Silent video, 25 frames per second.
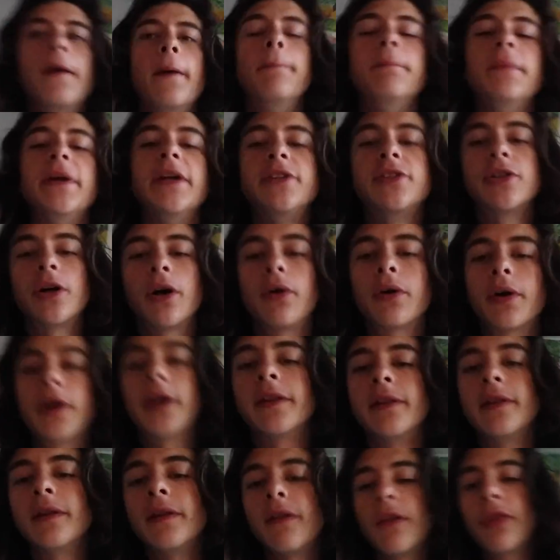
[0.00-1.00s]
me
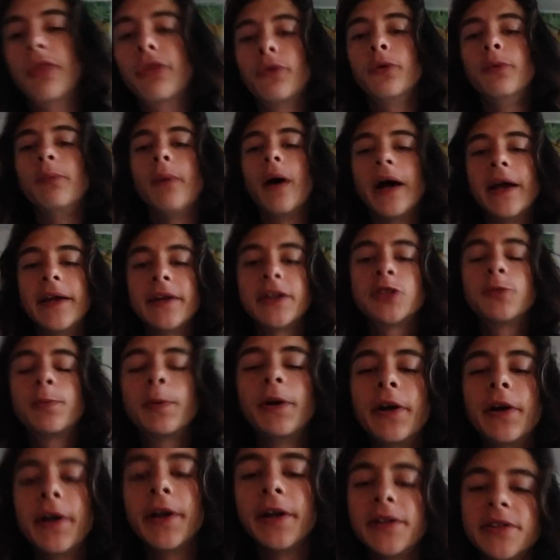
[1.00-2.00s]
talking through my
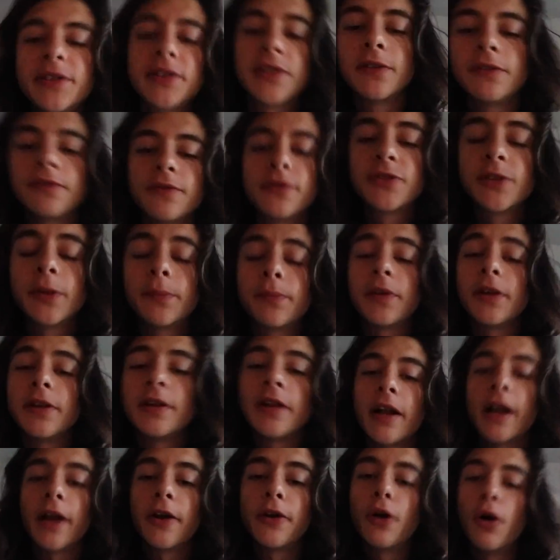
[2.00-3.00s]
experience of something
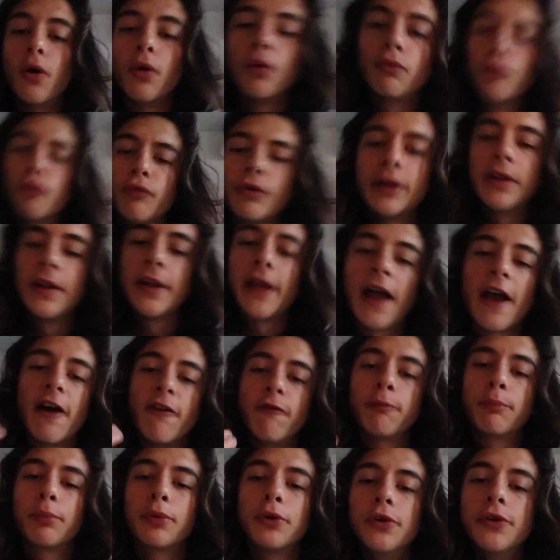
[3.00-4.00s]
that I don't really
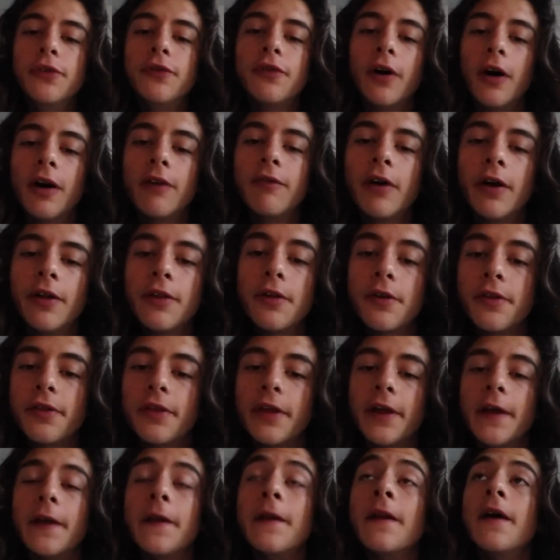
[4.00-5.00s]
have proof of, other
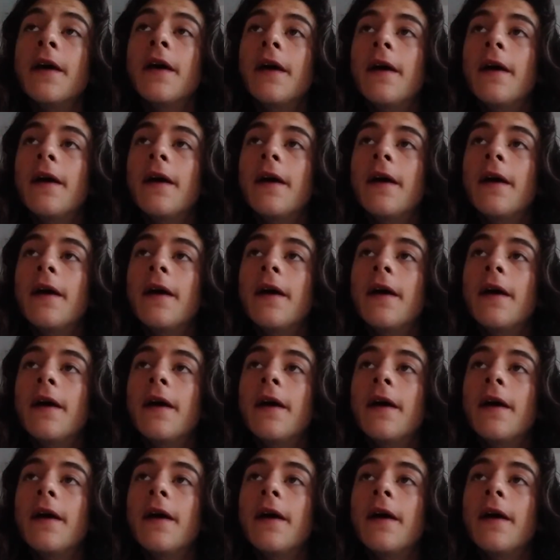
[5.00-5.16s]
than